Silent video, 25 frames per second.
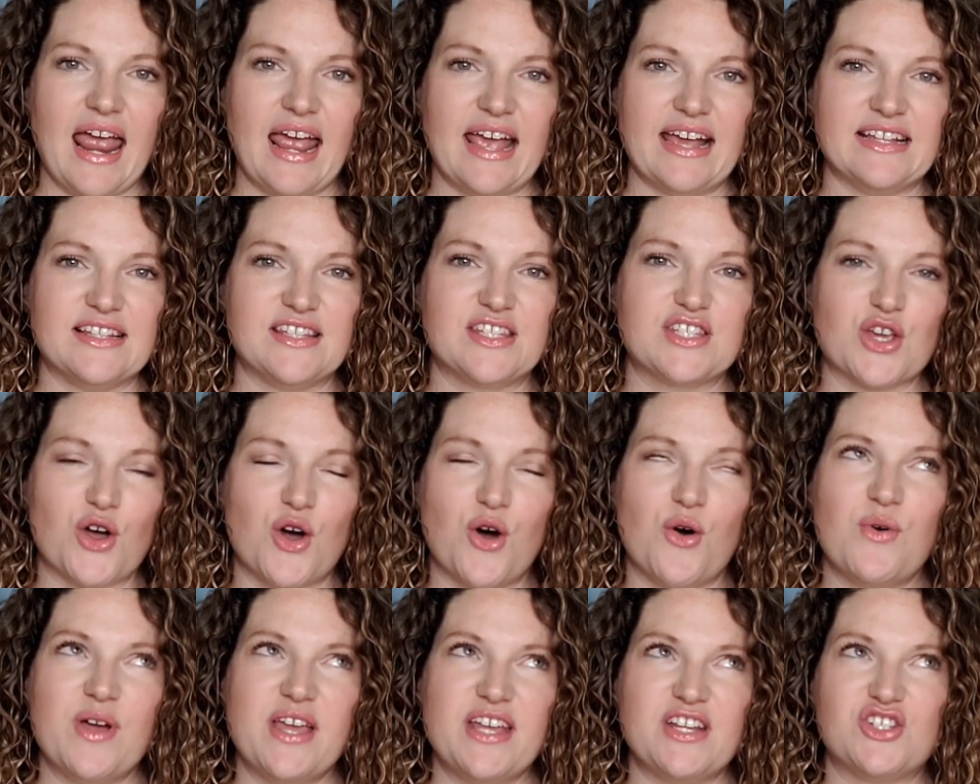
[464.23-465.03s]
And
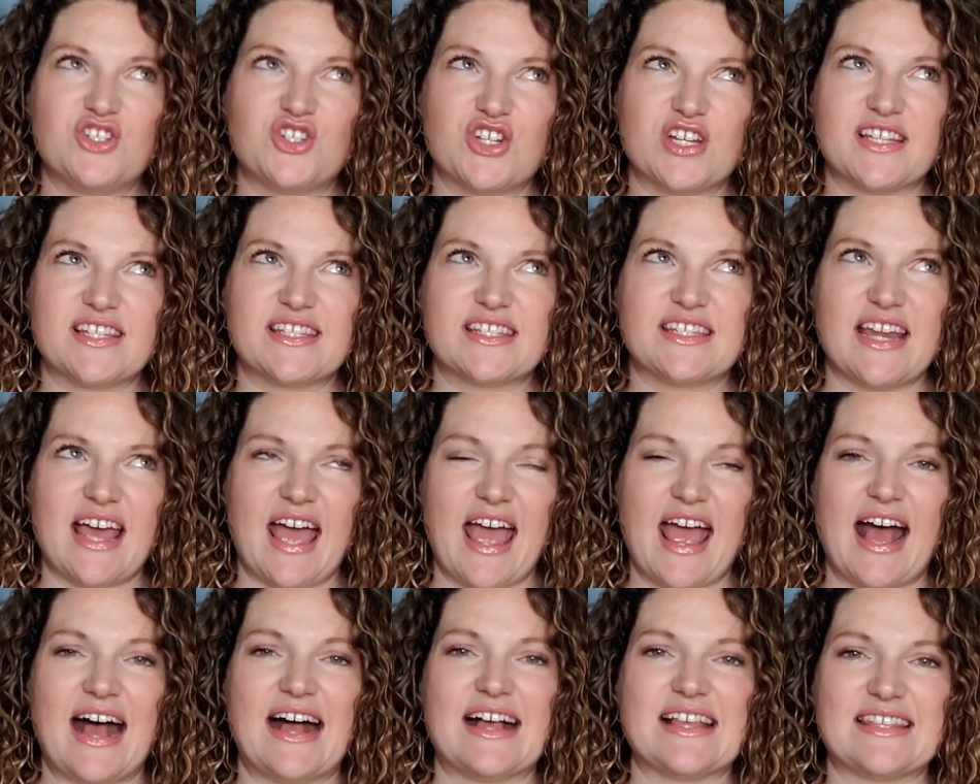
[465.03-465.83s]
so it just
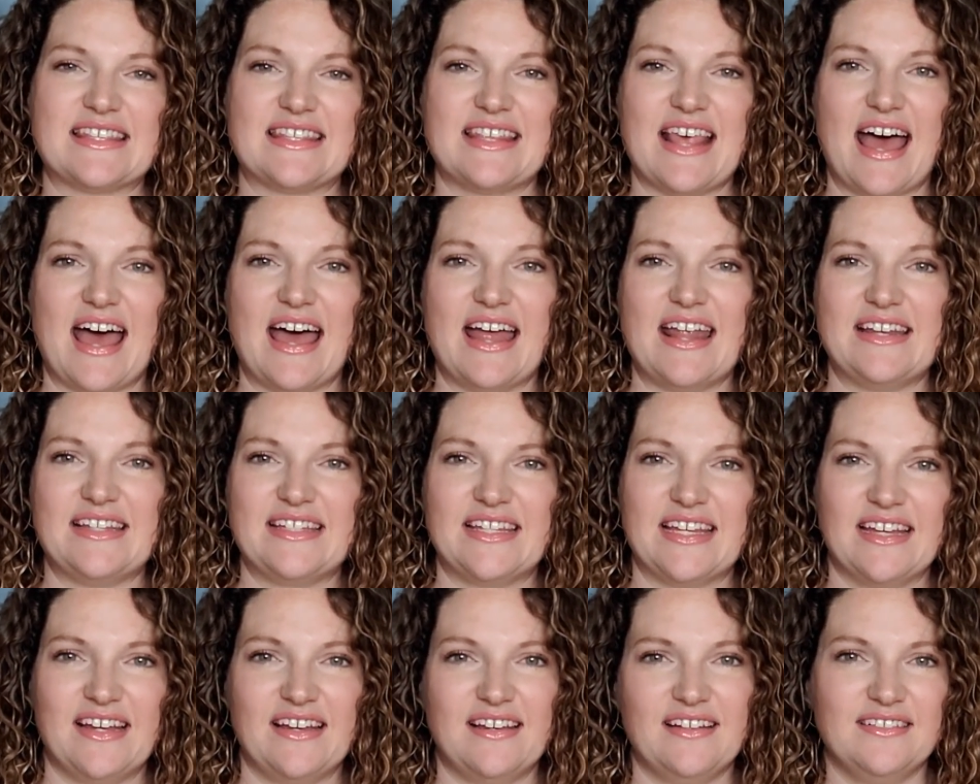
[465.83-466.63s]
has that
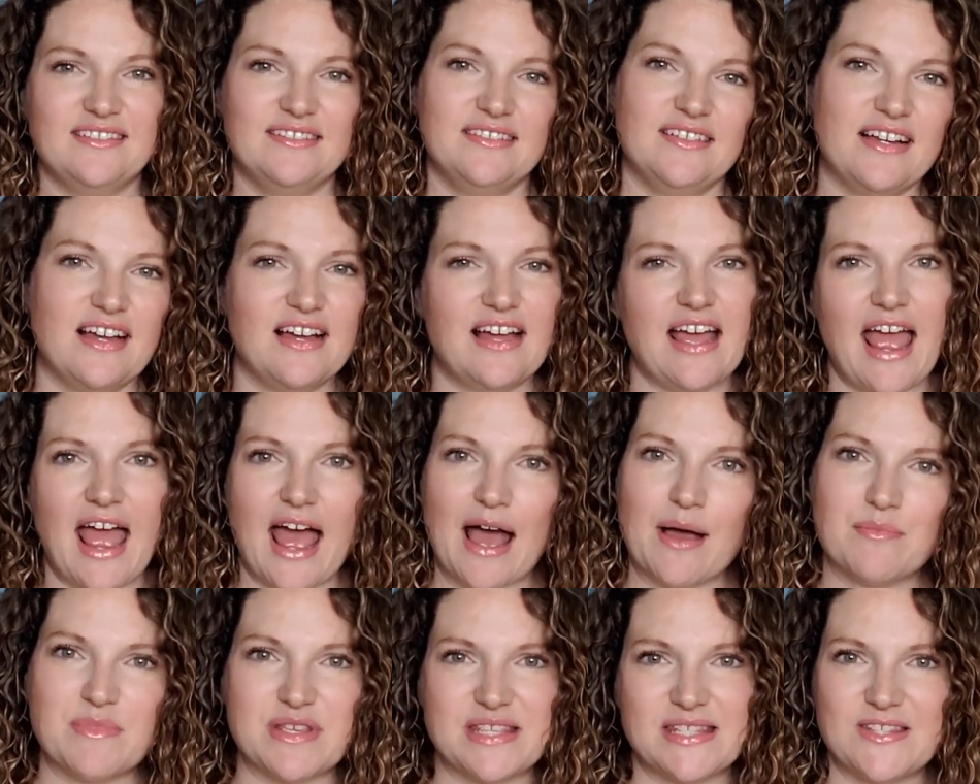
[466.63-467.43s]

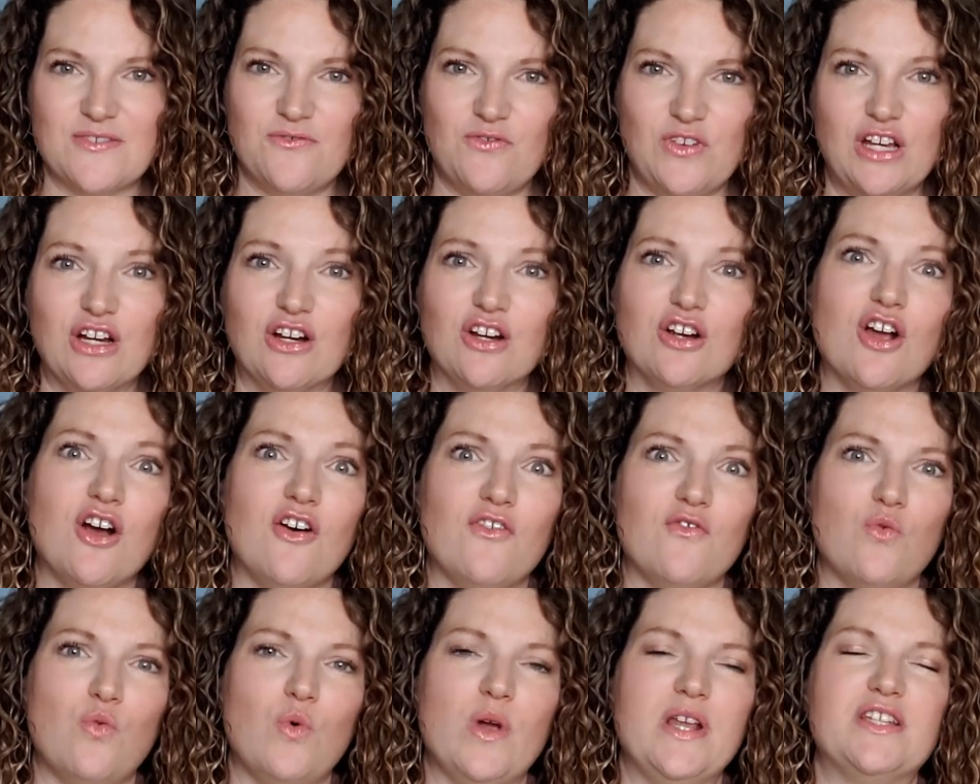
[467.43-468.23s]
atmosphere
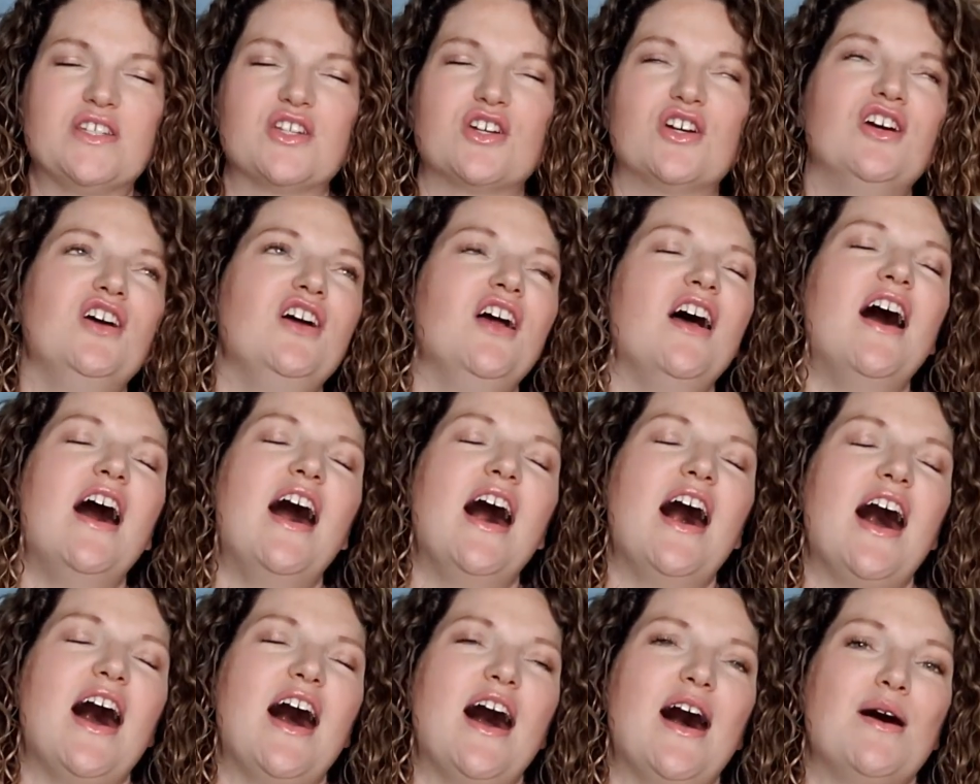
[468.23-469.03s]
of winter.
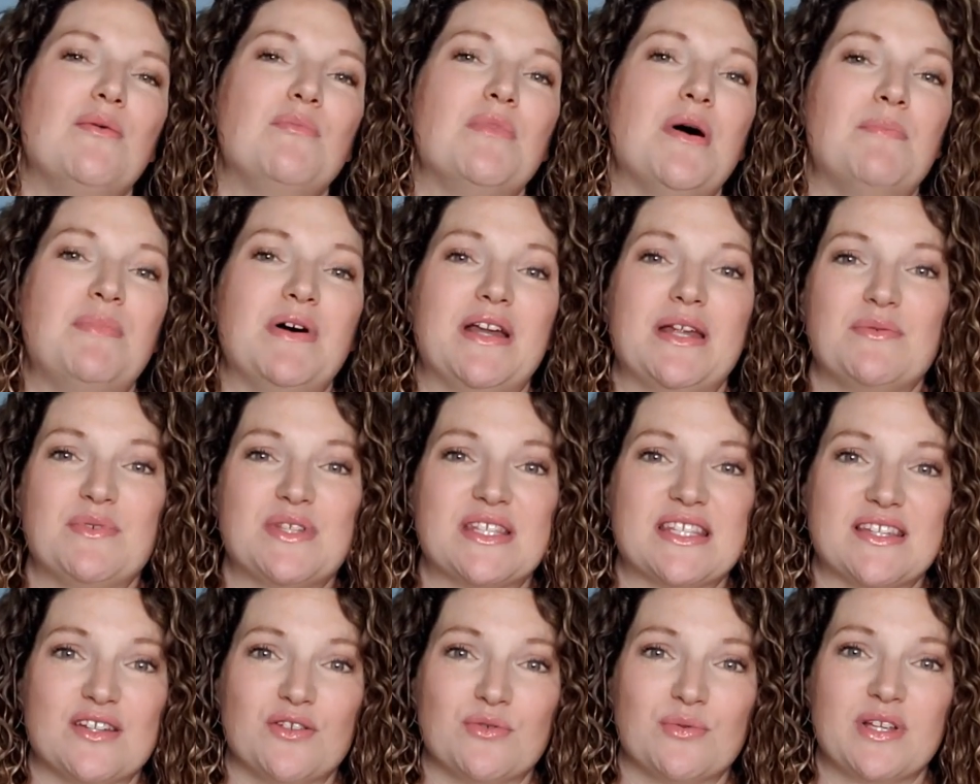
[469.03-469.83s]
Um, but it was
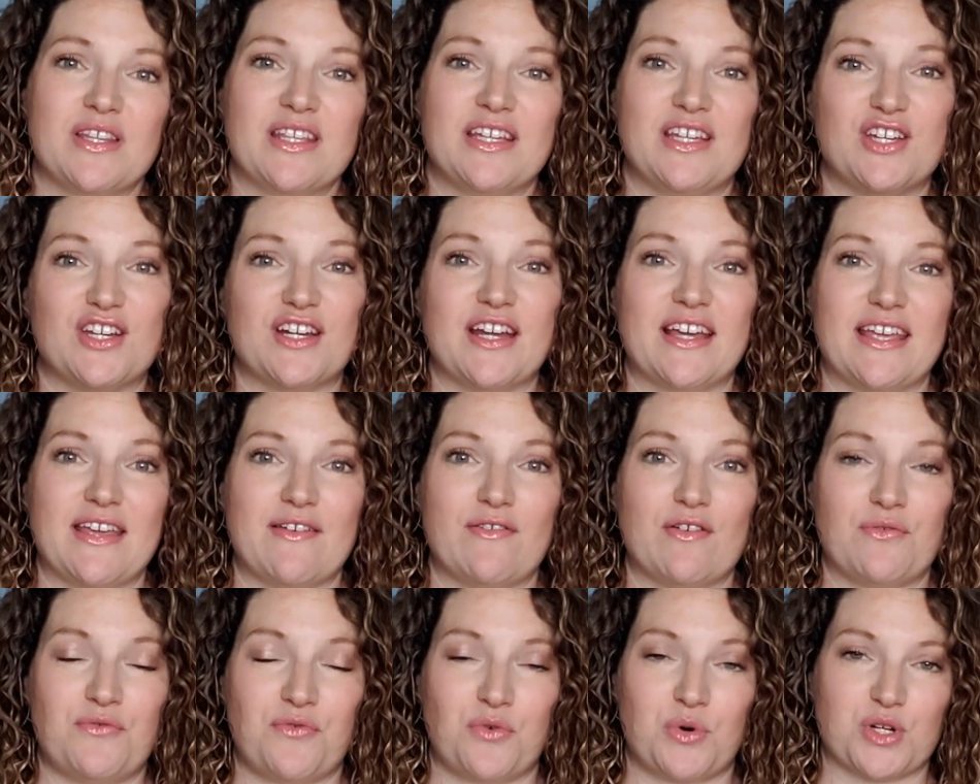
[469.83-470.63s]
still really good. I gave
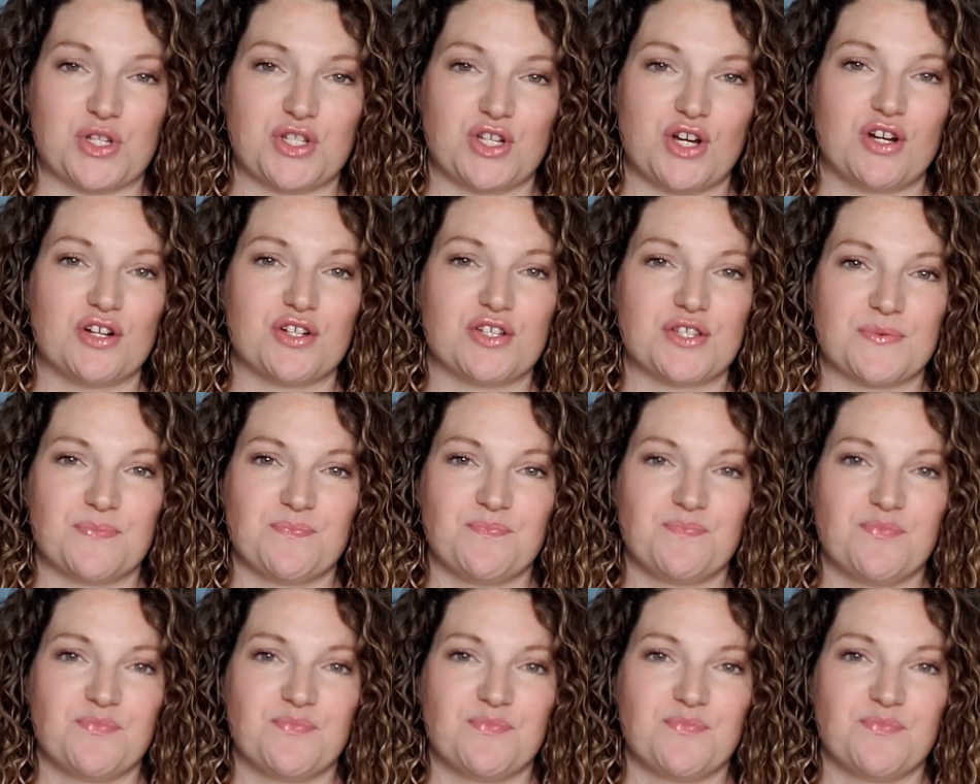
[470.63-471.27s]
it four stars.